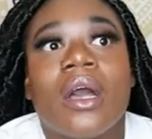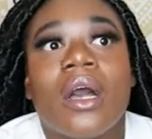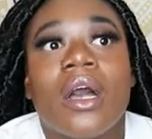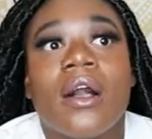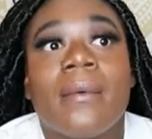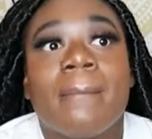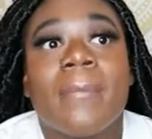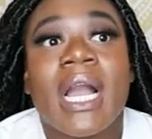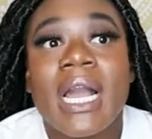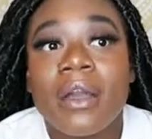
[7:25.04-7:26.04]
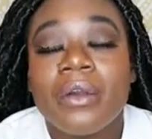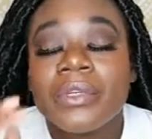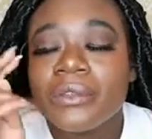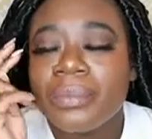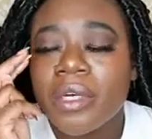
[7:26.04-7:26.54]
it
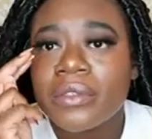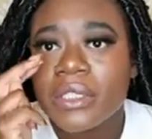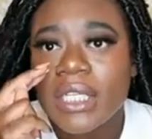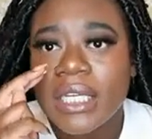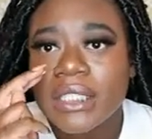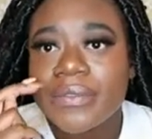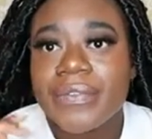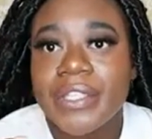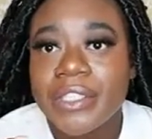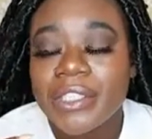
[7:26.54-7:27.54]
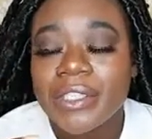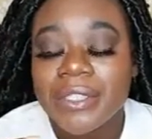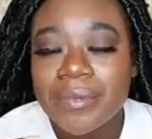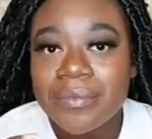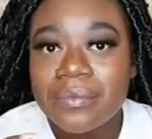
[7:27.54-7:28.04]
was both studs first,
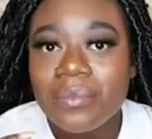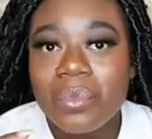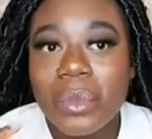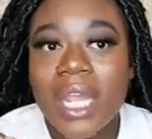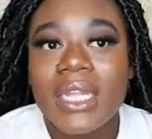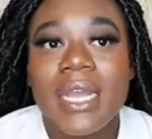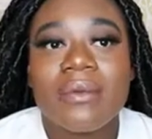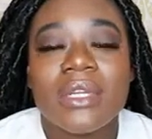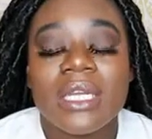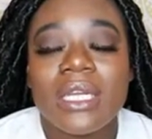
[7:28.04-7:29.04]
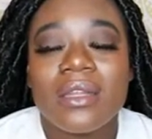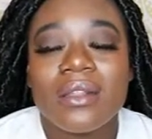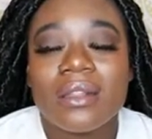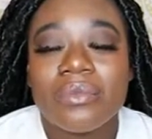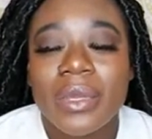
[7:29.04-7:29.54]
and then
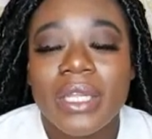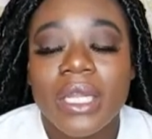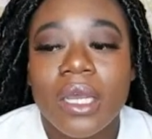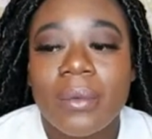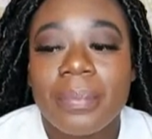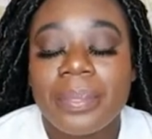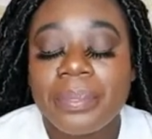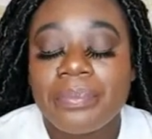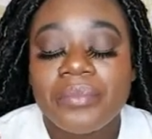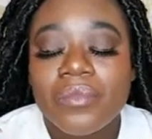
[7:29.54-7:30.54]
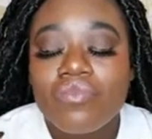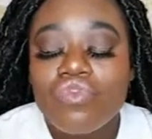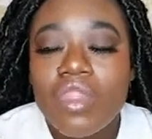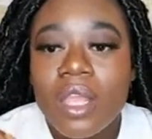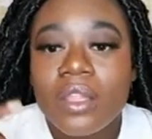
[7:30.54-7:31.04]
when
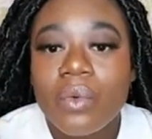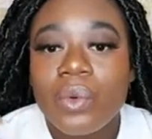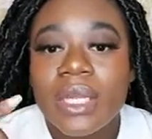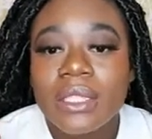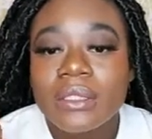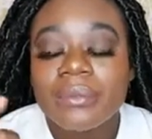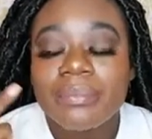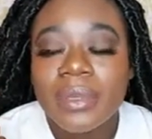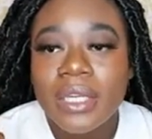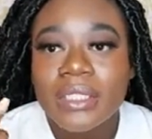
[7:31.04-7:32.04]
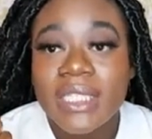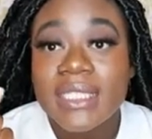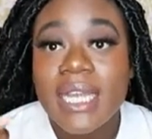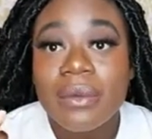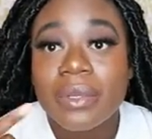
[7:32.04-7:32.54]
the one pierced, the
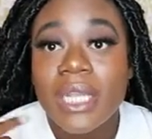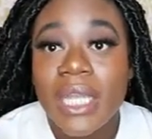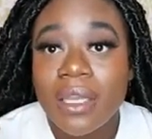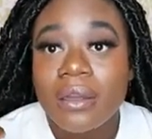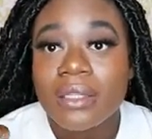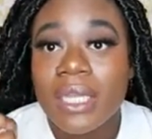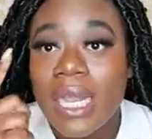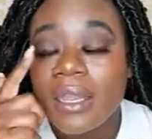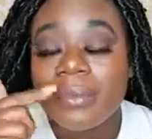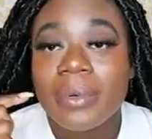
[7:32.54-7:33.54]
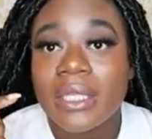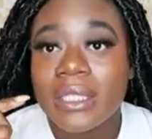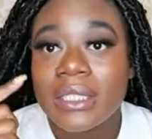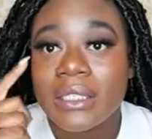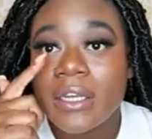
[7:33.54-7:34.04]
second one healed, then I could put
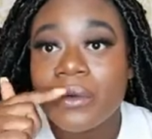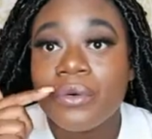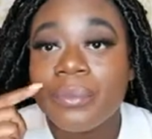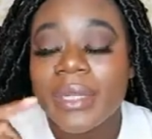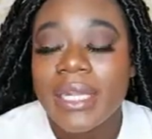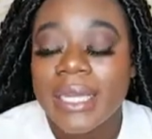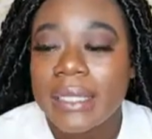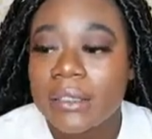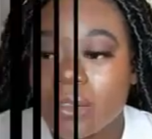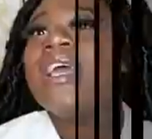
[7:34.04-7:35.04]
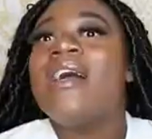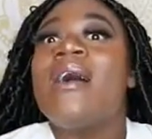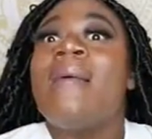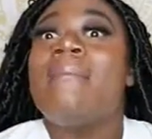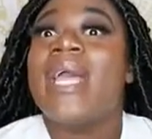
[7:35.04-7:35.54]
a hoop in it. So,
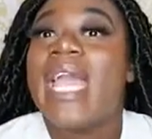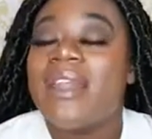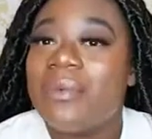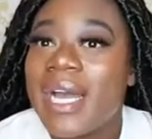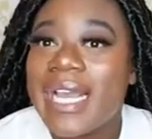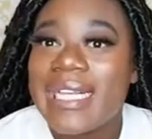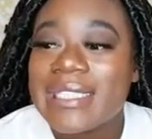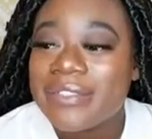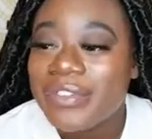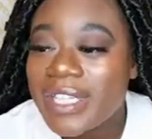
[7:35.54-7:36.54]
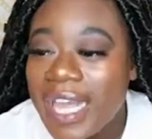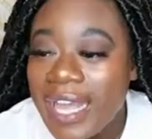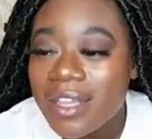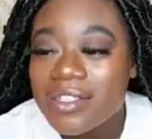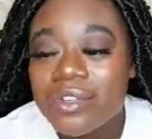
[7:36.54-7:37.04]
pain wise for
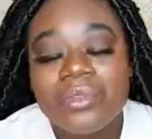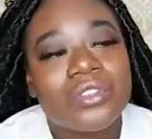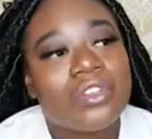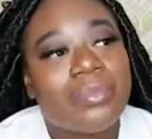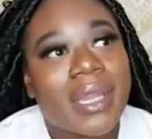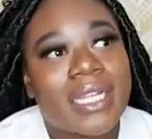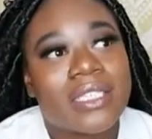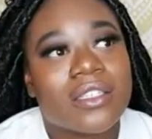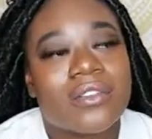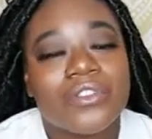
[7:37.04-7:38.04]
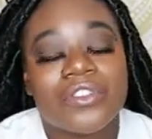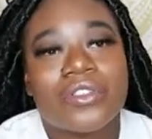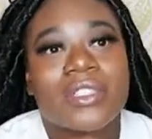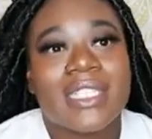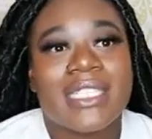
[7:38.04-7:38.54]
that, so we'll do a pain scale
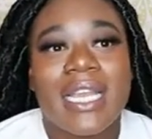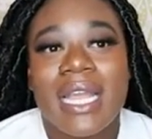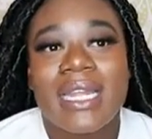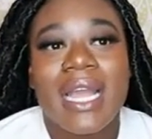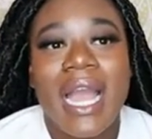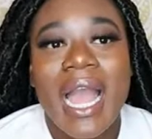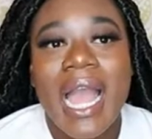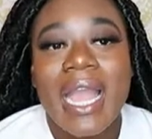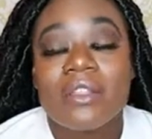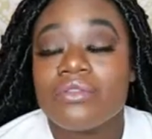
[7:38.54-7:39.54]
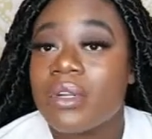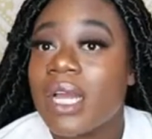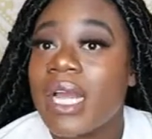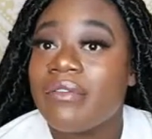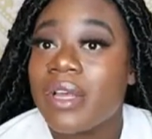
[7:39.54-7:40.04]
0 to 10. I do
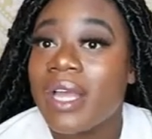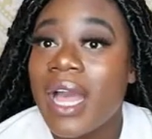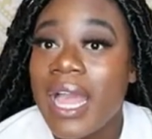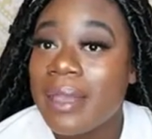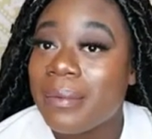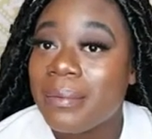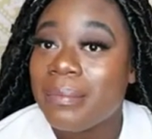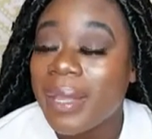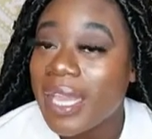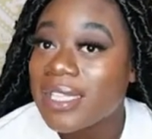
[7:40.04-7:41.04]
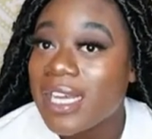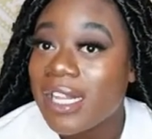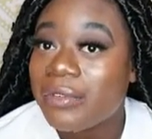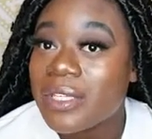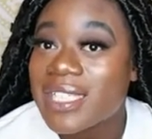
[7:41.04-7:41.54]
not have a high pain
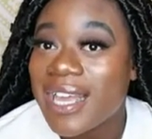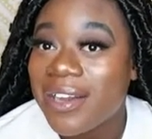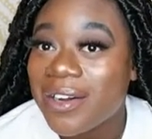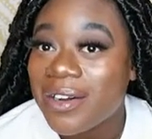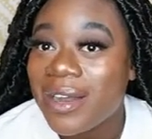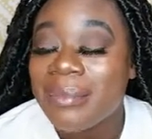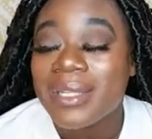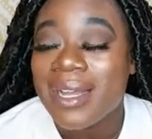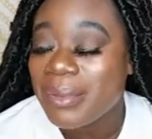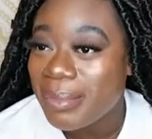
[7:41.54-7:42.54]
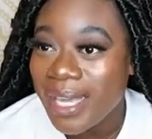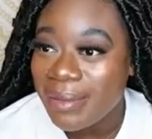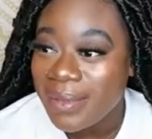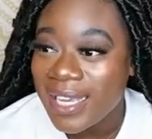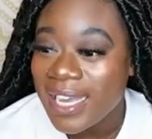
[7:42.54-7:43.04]
tolerance at all. I'm a
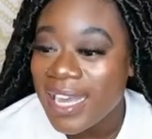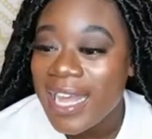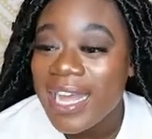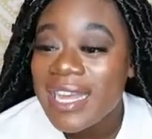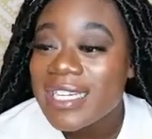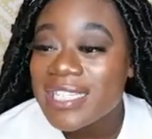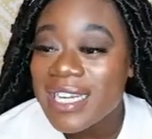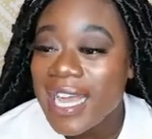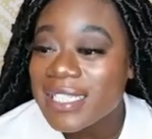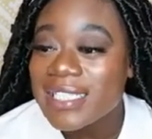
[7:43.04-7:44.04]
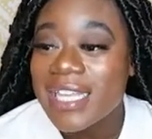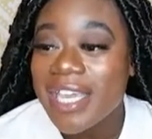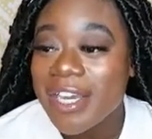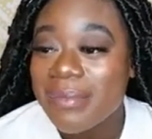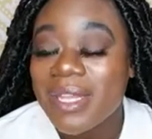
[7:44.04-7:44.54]
baby. Shots
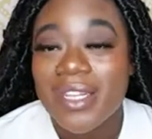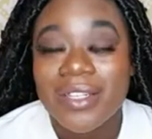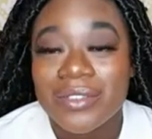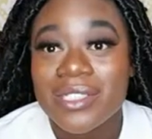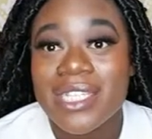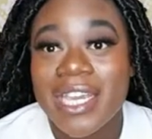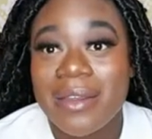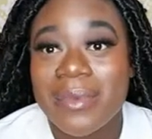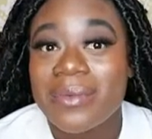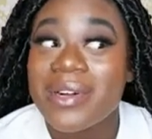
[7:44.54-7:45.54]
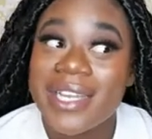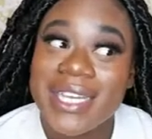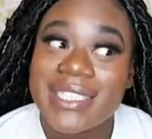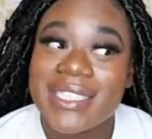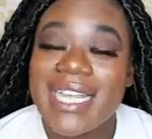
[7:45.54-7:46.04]
scare me, needles scare me. We'll
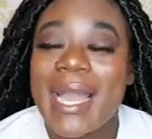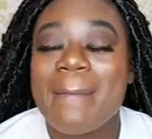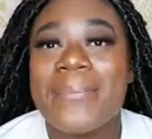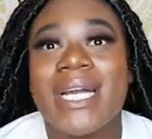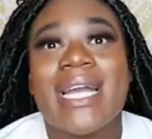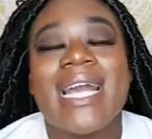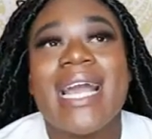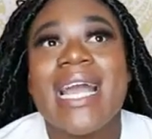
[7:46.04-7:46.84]
get into that. But